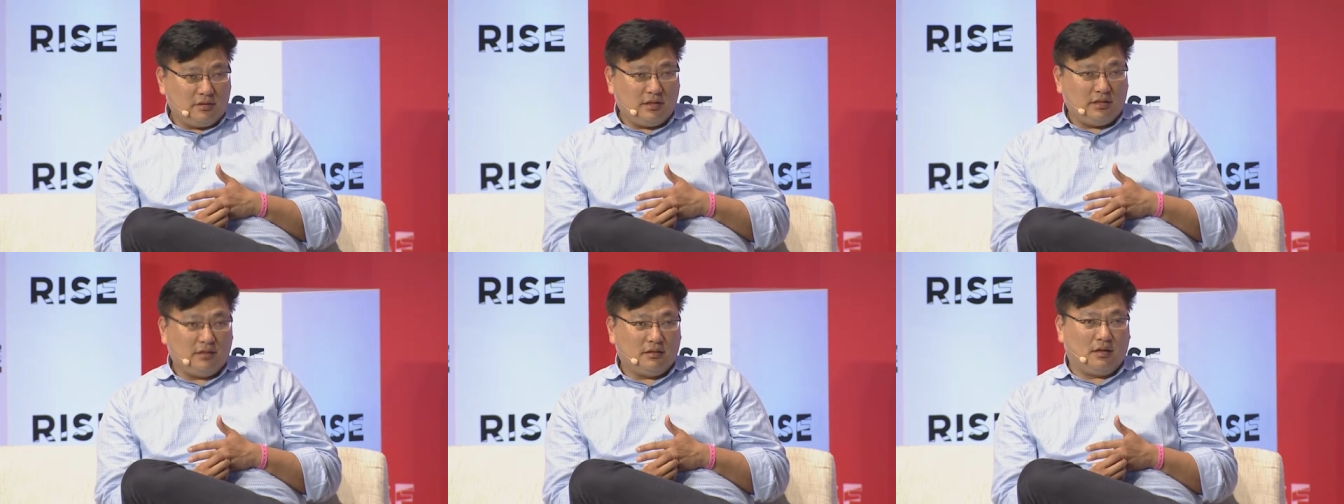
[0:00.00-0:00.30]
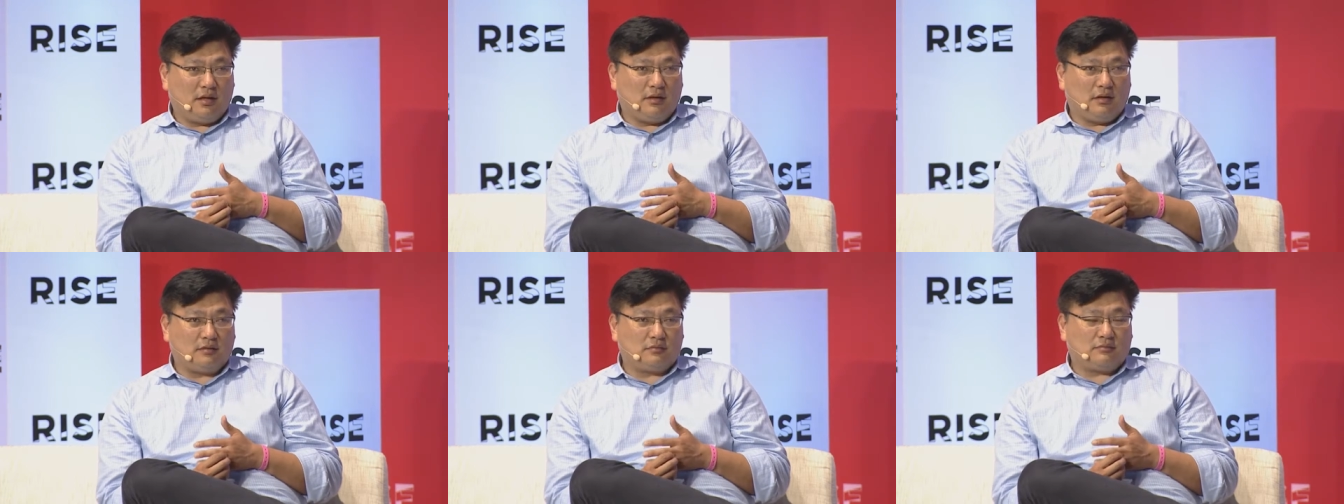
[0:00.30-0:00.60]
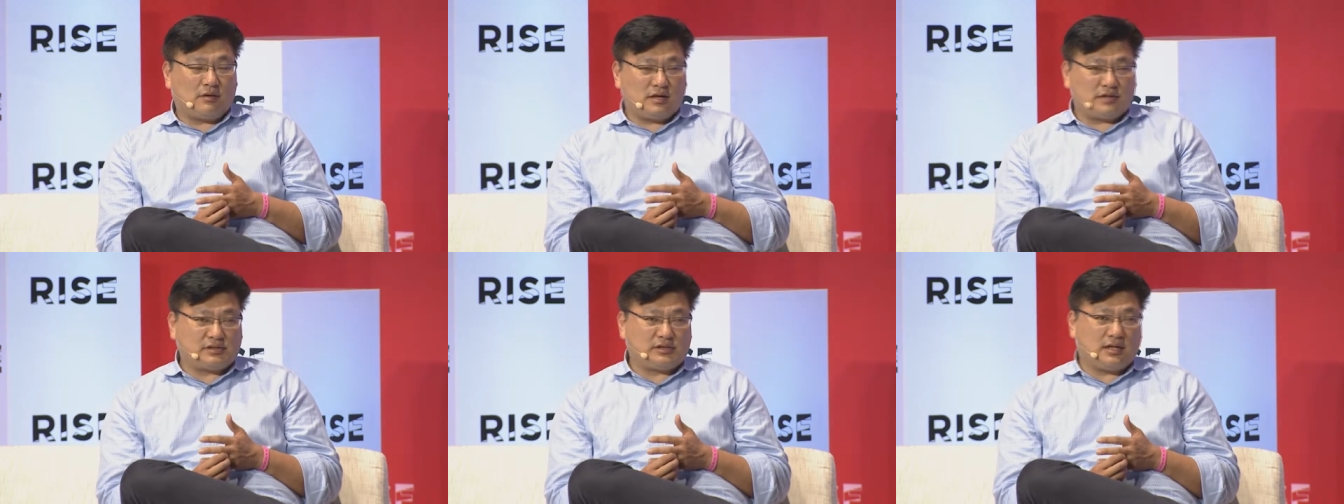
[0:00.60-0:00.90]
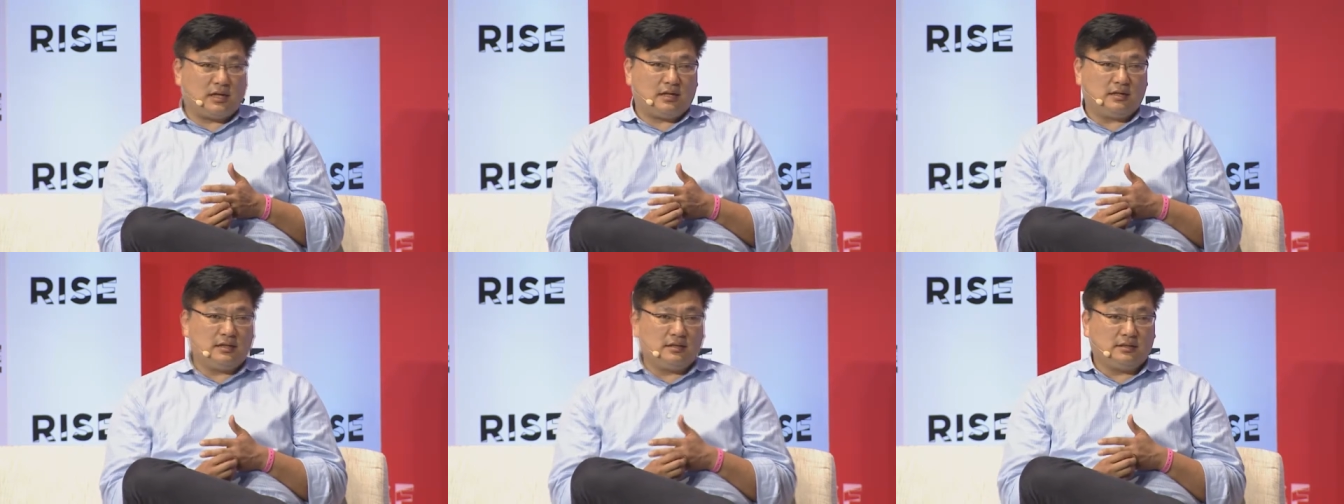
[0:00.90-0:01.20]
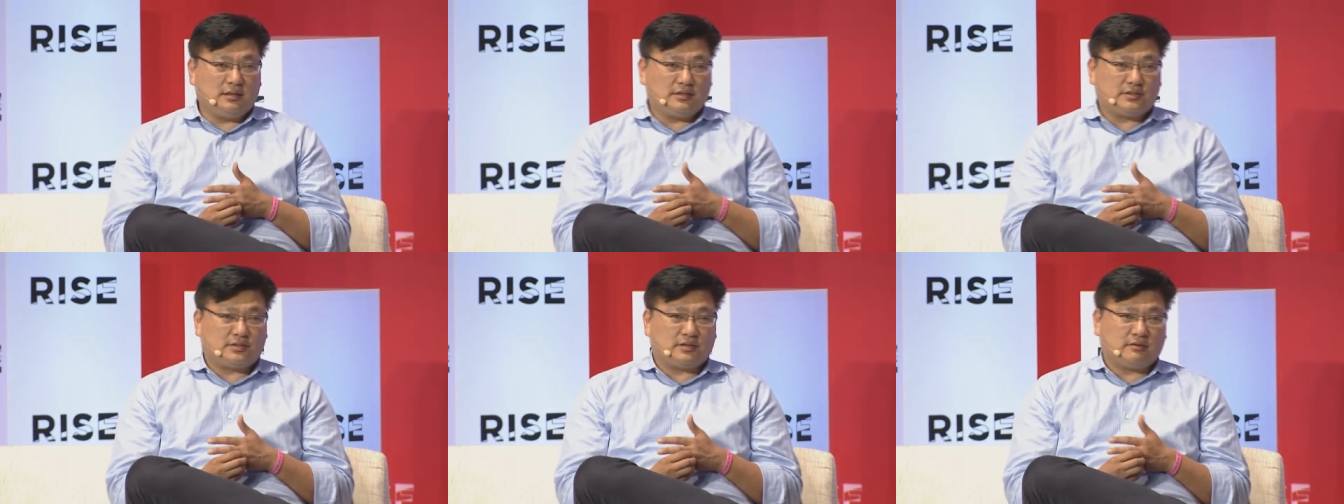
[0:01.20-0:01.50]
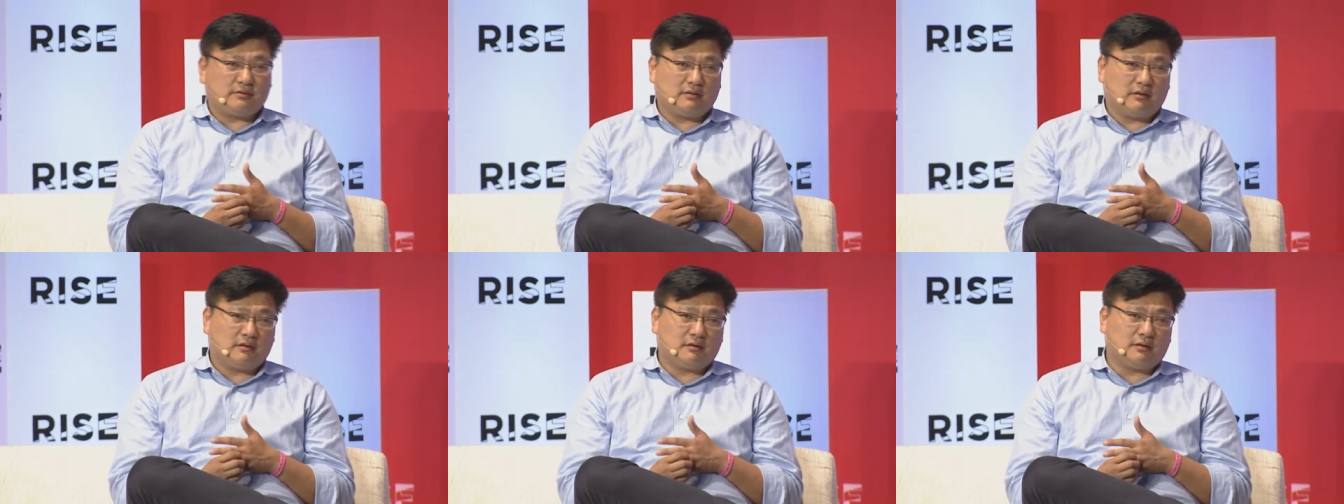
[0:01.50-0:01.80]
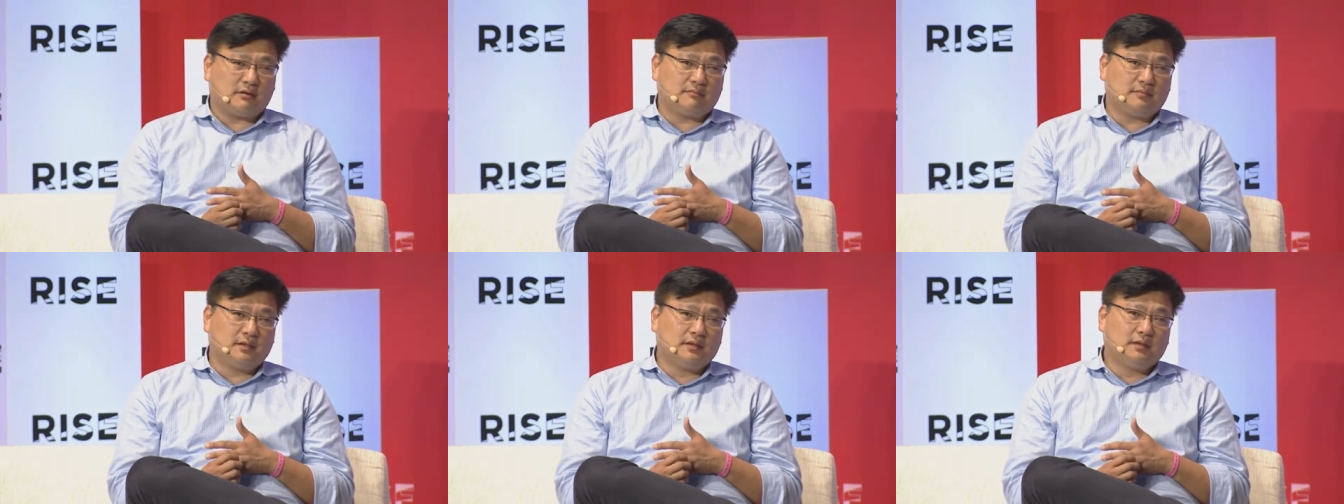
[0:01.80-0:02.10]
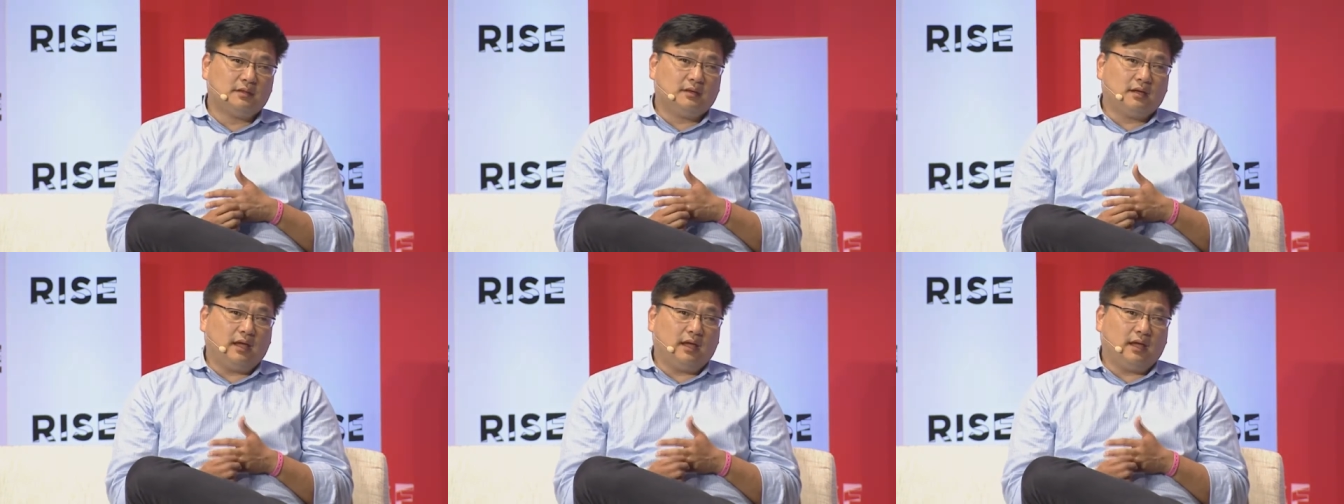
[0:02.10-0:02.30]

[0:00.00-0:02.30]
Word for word: uh Russia, Eastern Europe,